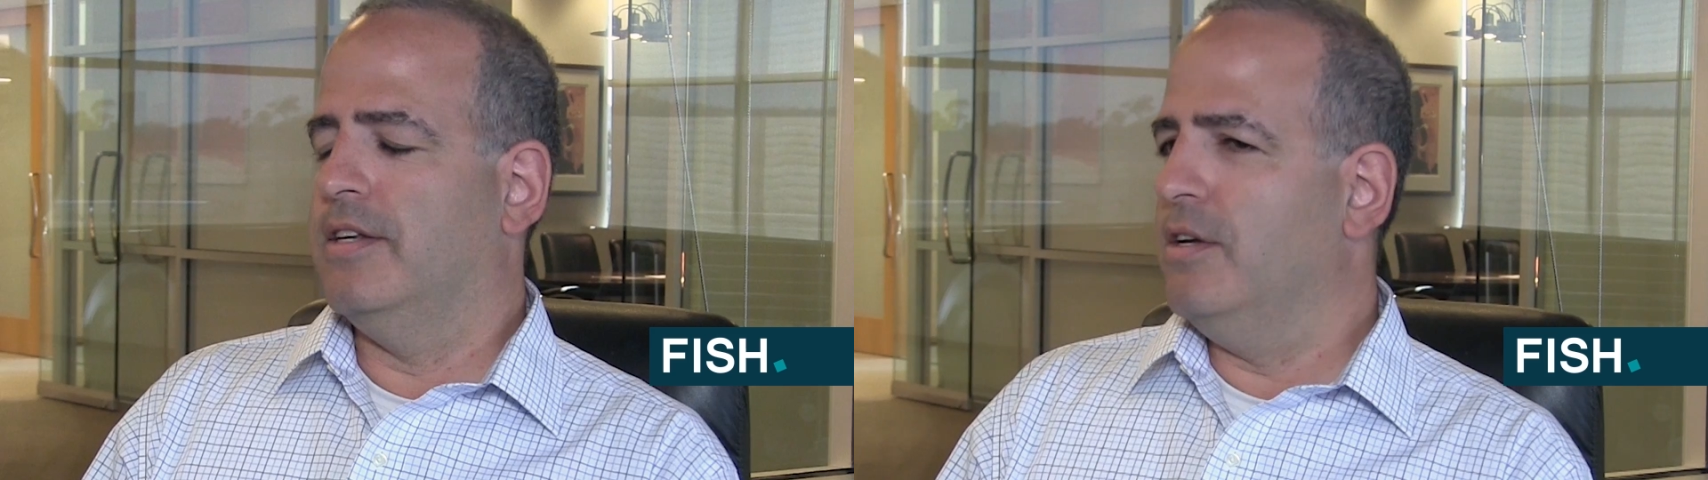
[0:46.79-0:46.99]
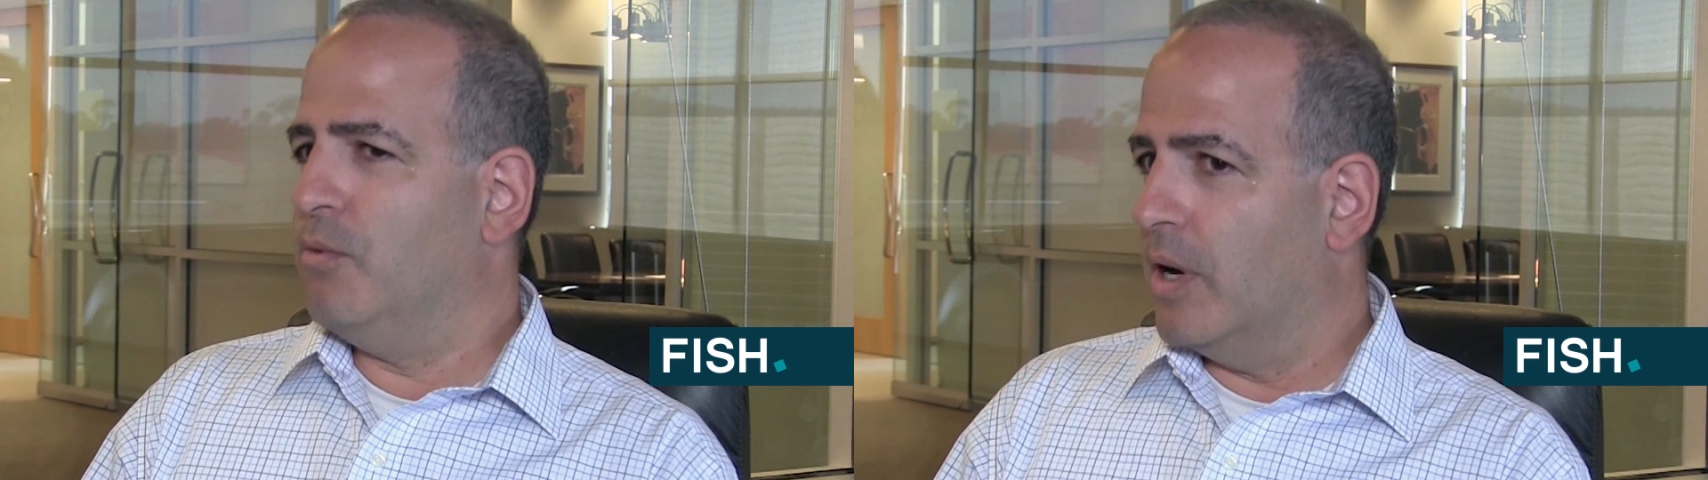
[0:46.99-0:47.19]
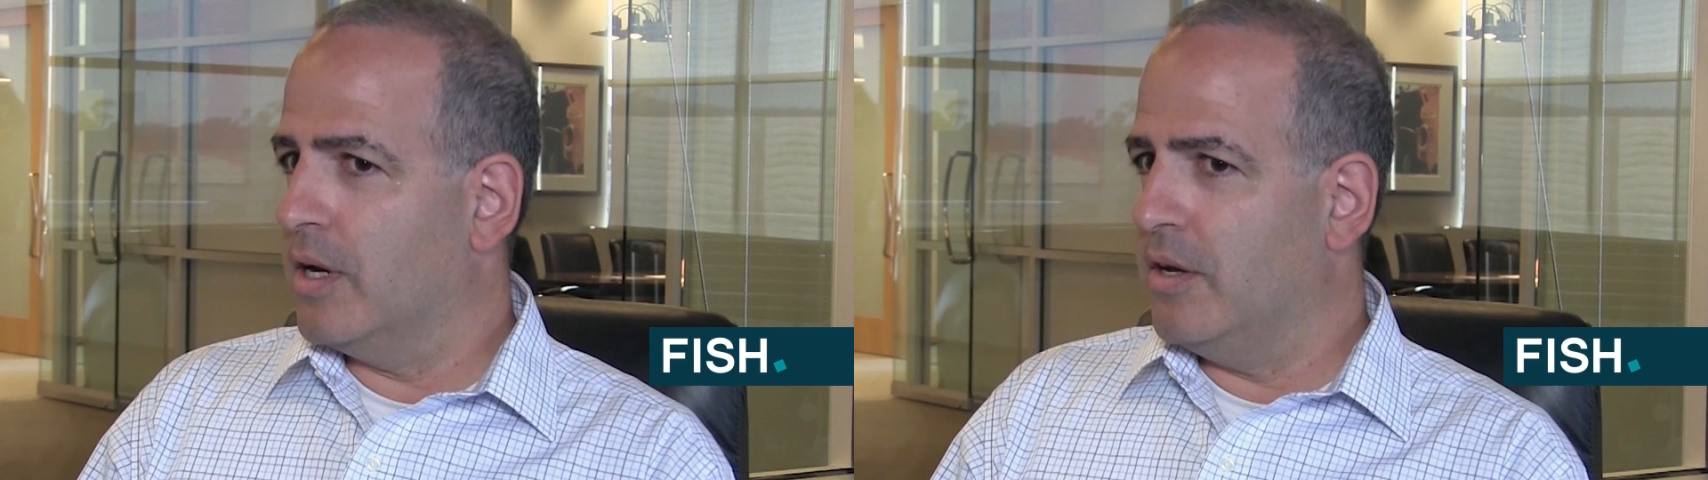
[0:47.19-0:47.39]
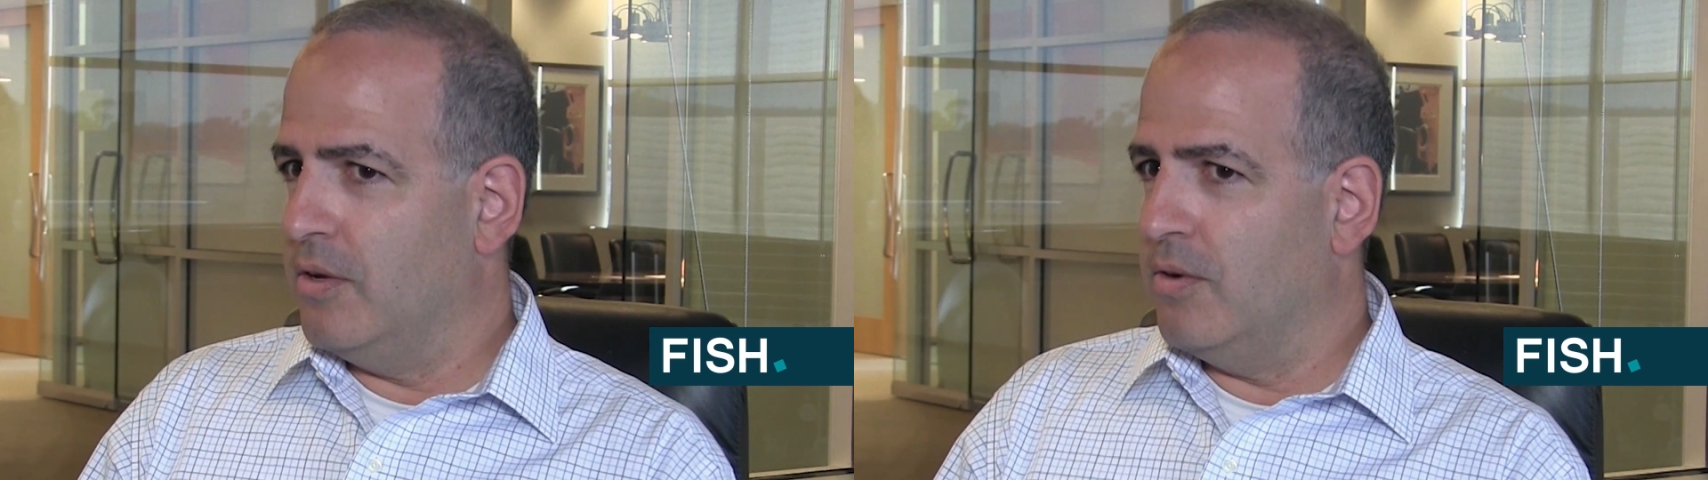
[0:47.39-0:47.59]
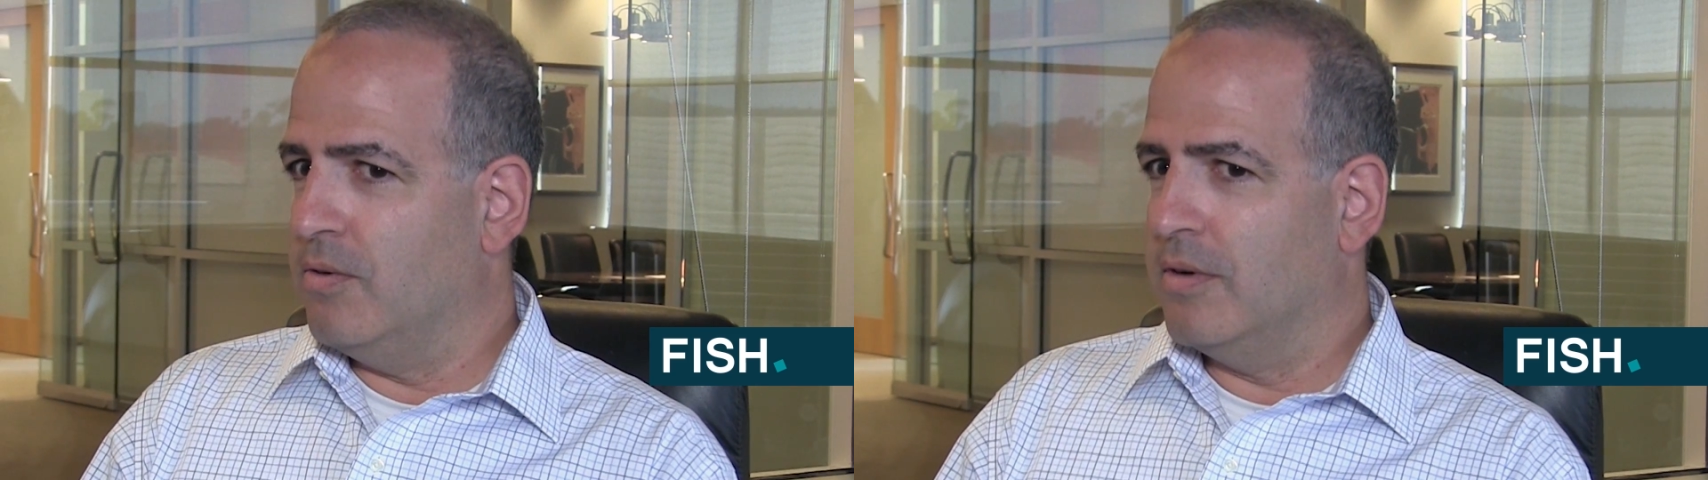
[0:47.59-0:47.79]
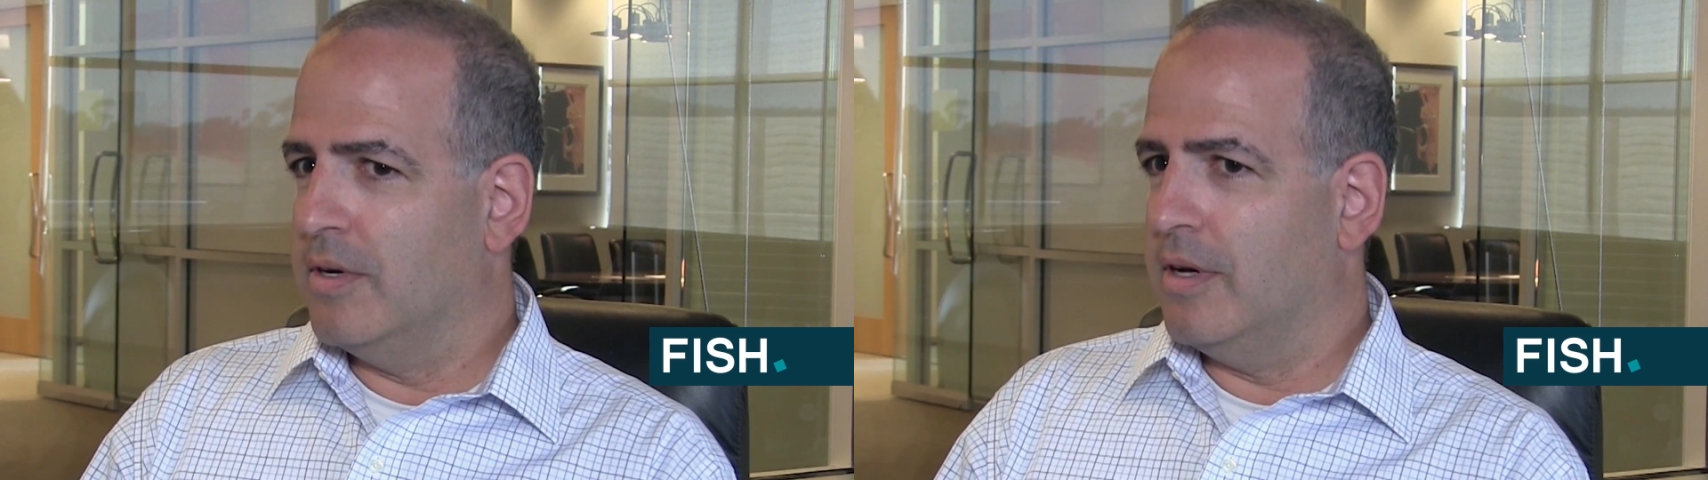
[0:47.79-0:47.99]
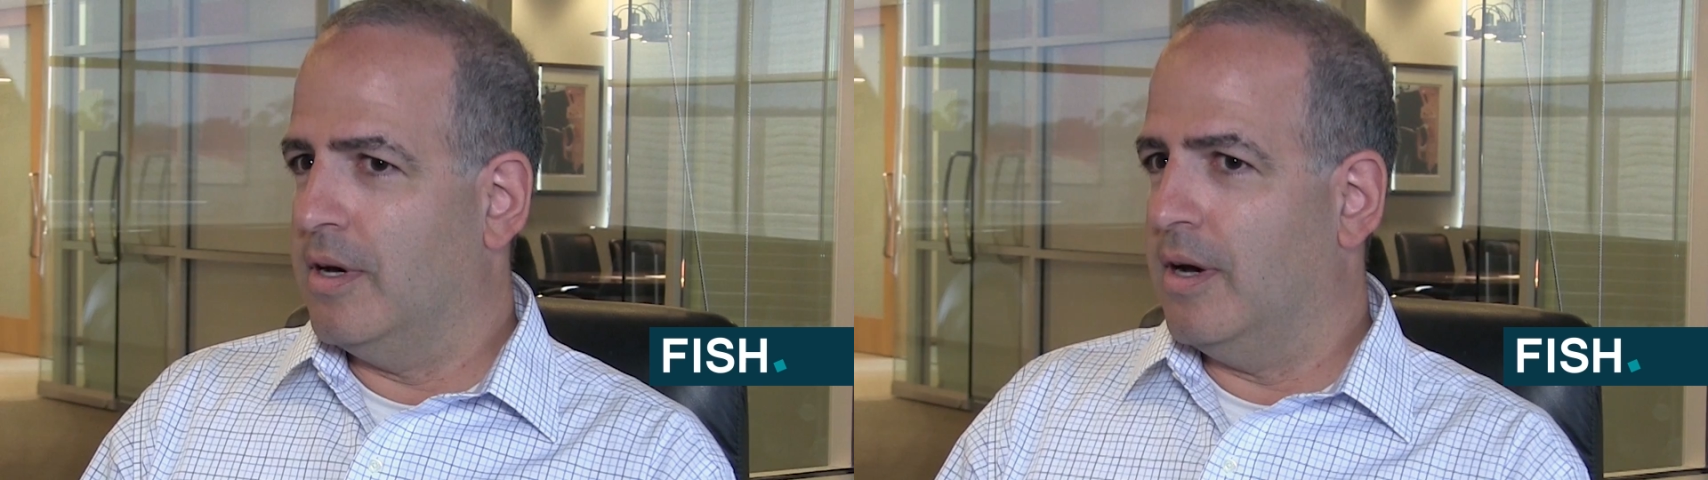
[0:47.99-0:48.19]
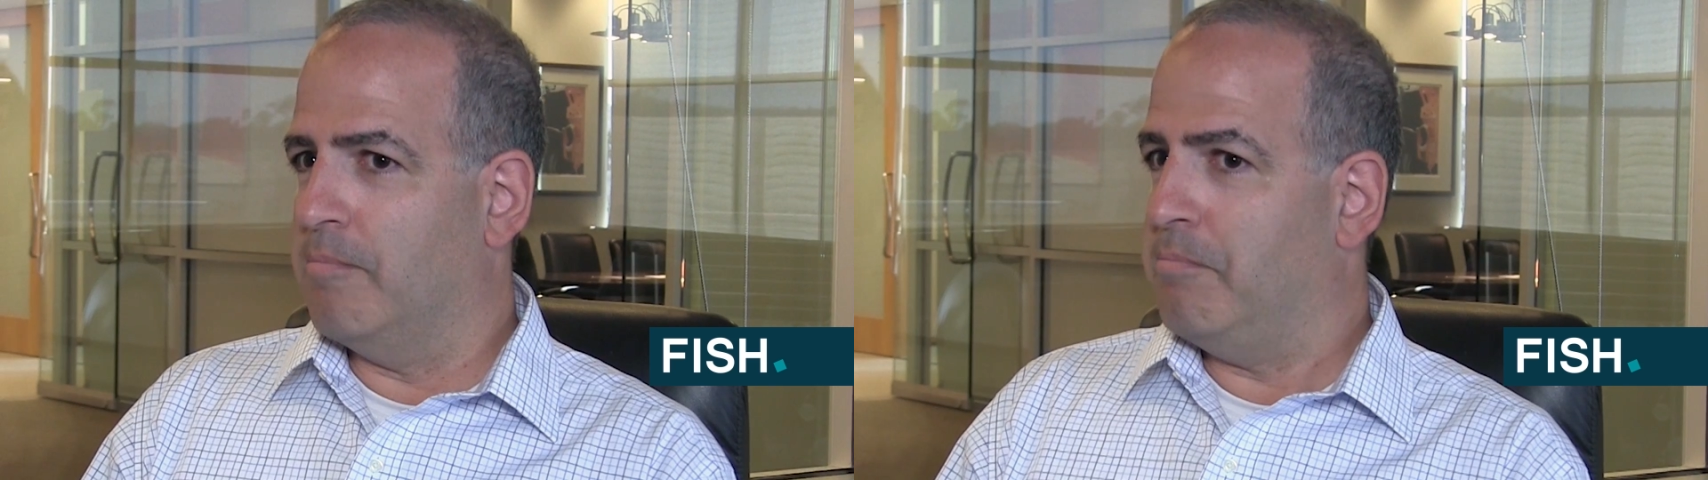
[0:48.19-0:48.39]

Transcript: Do you want to do a